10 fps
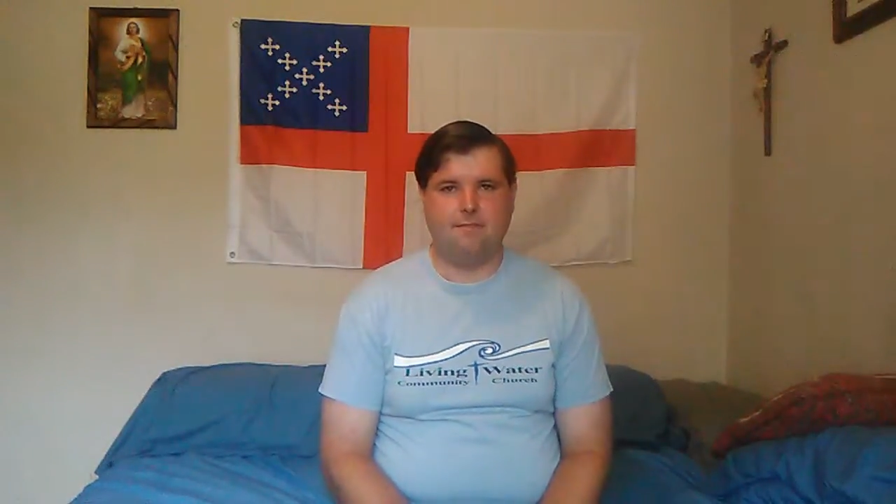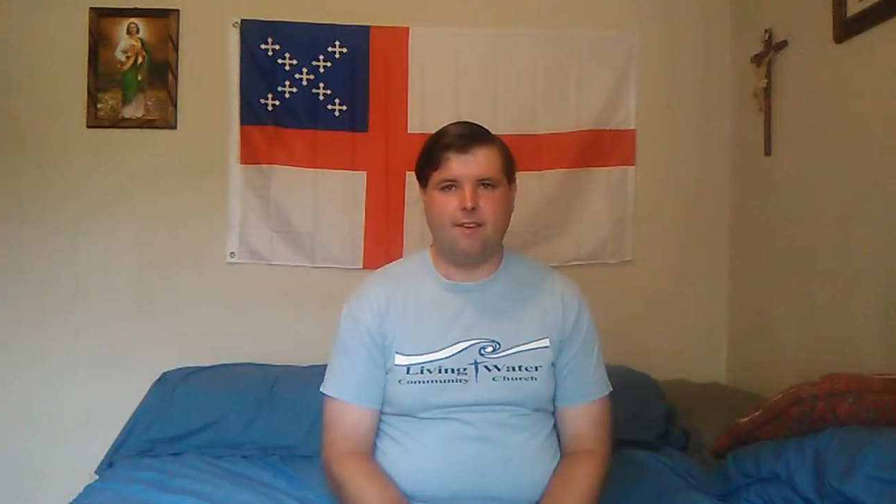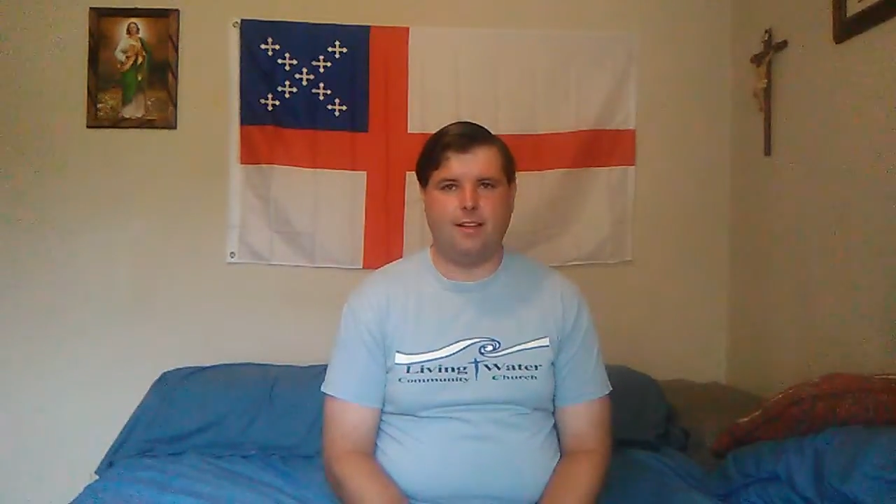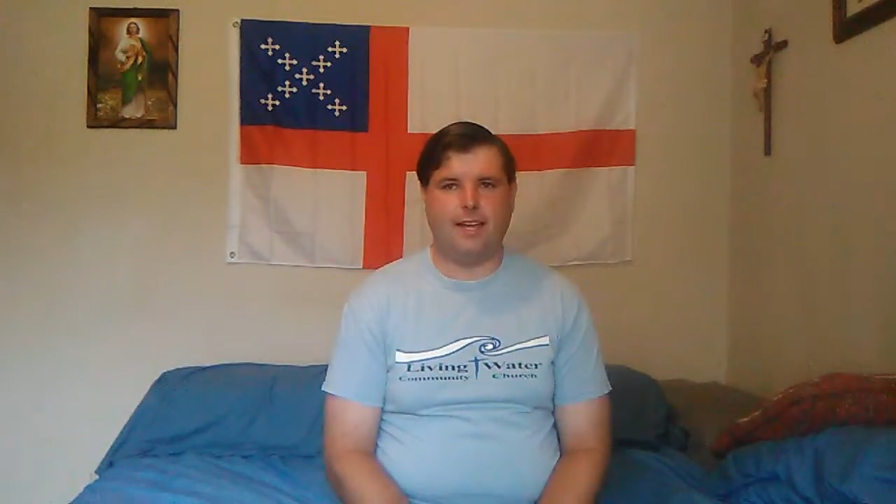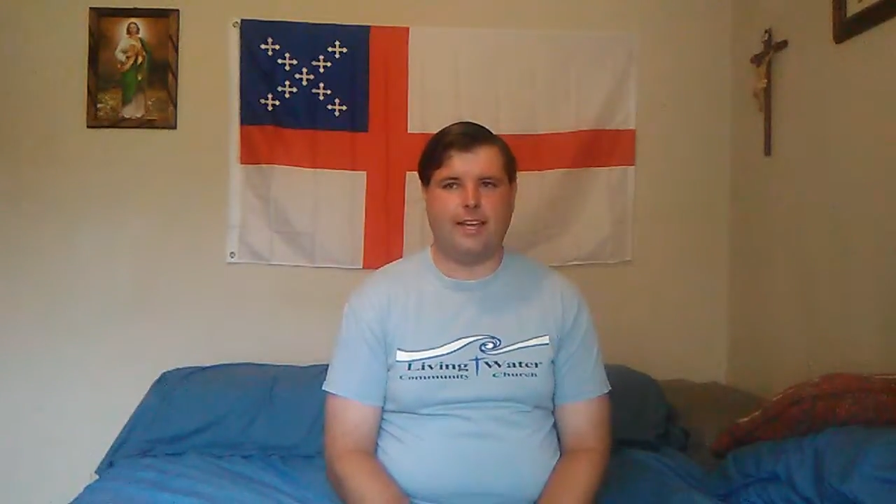
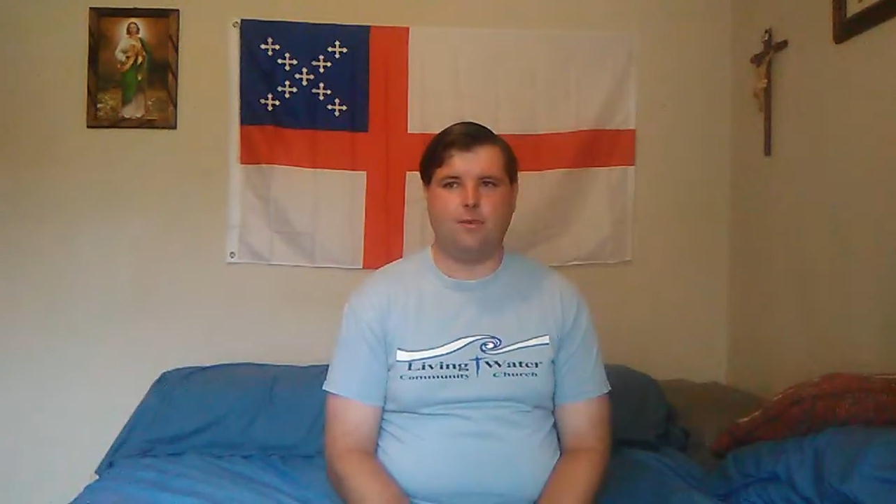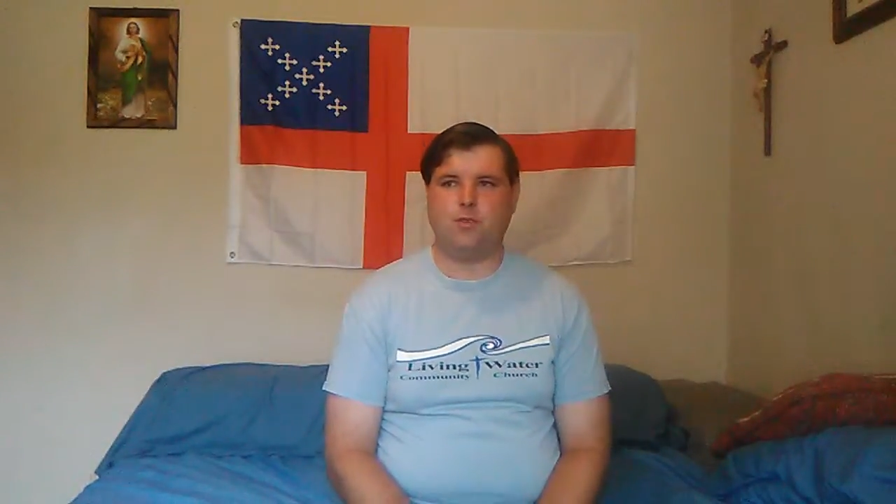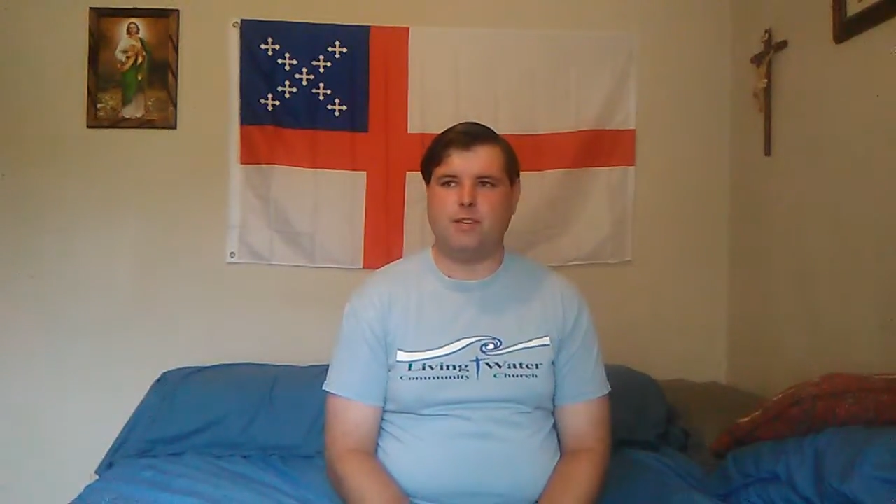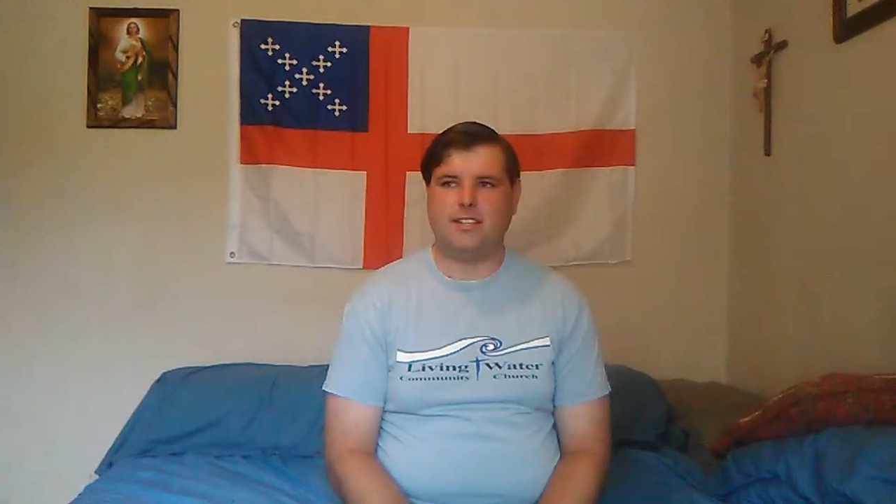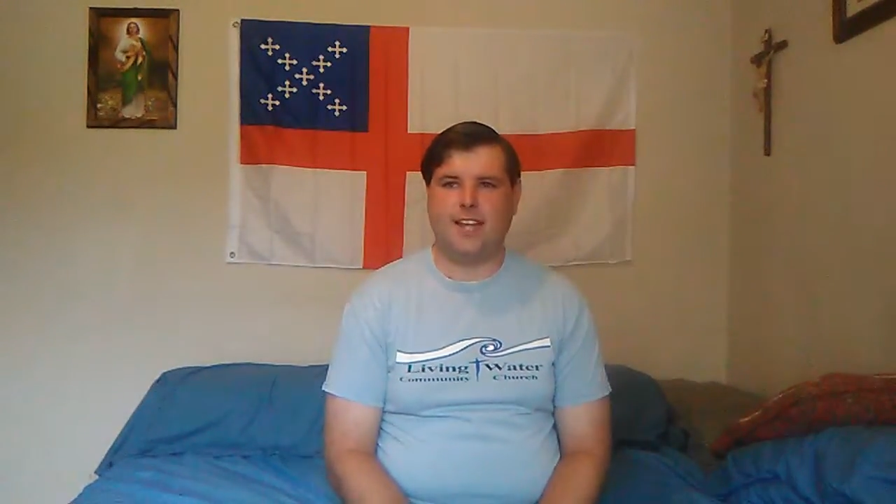felt like he was
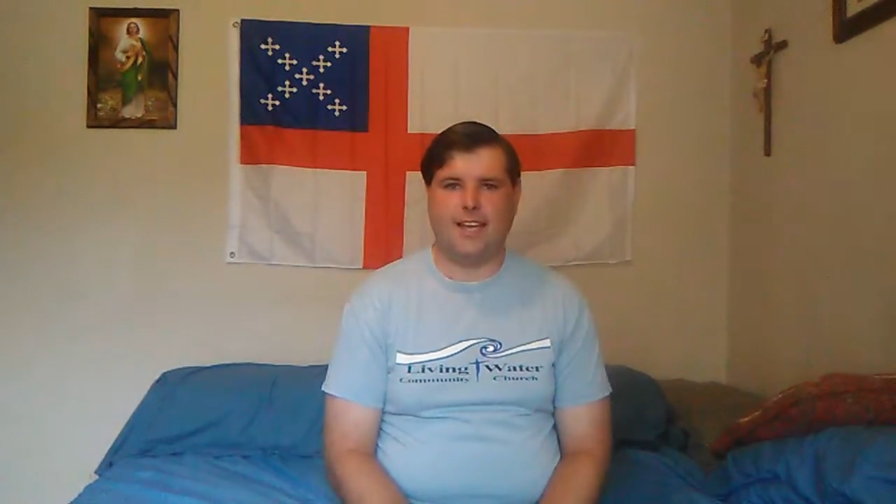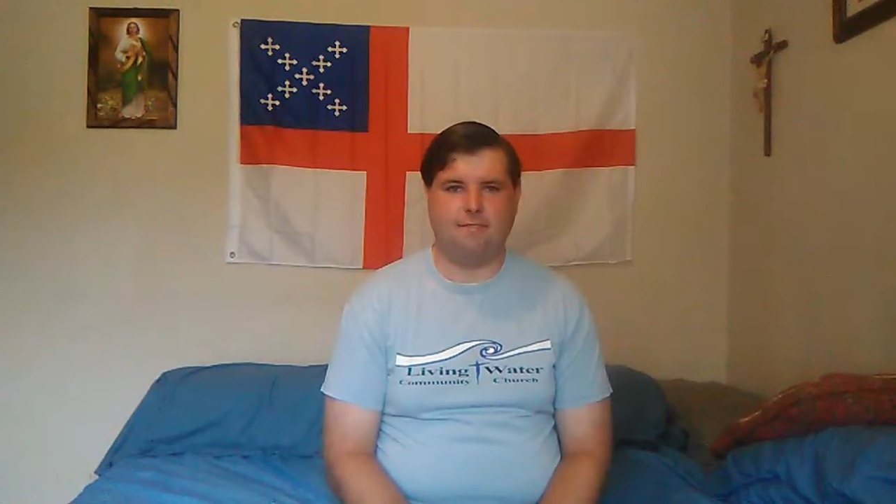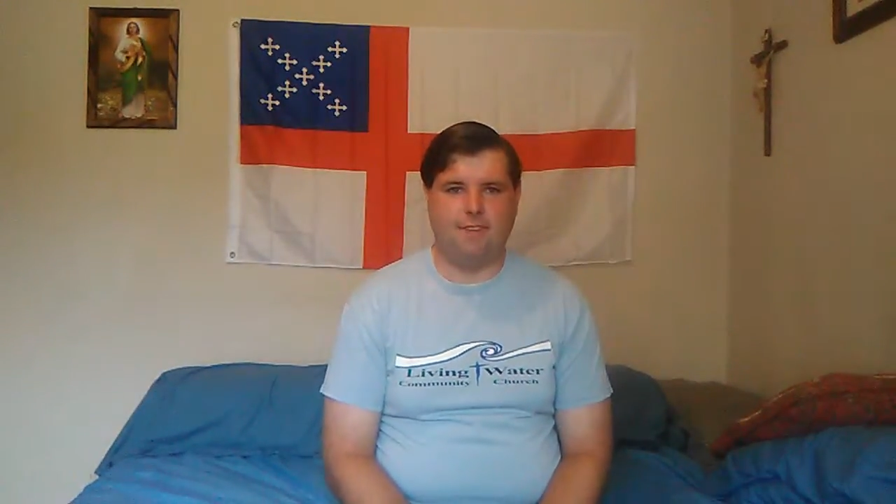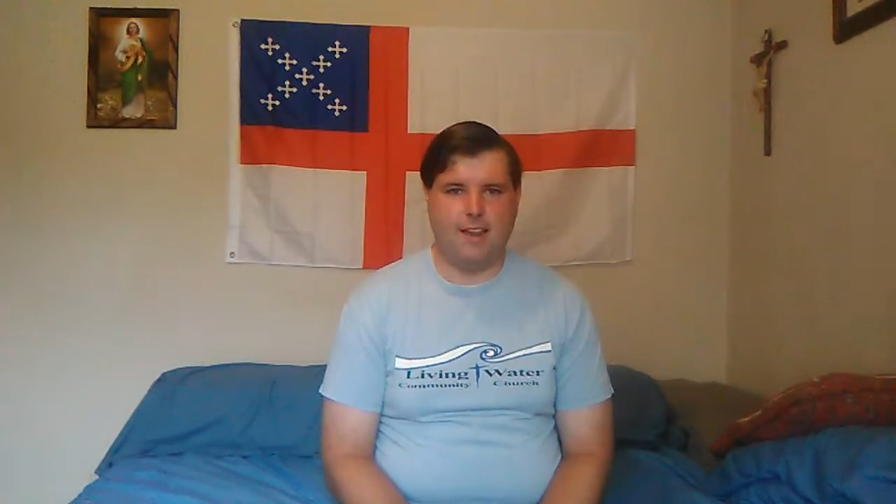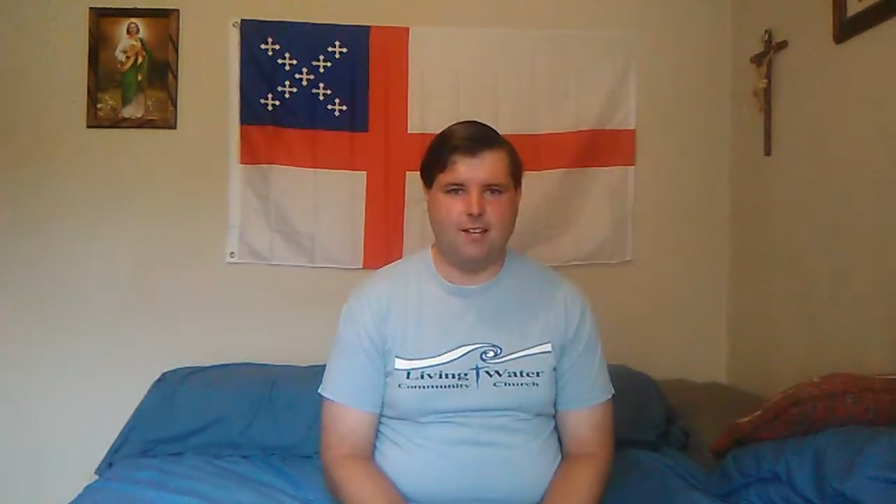being taken
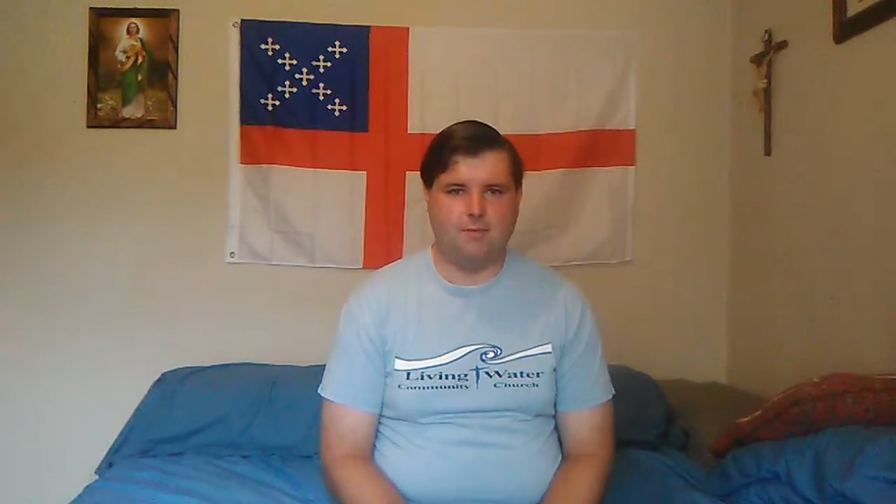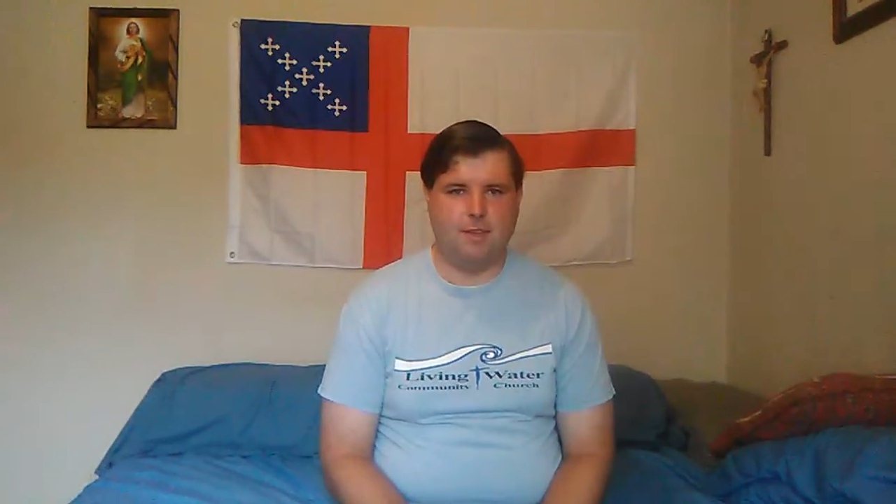advantage of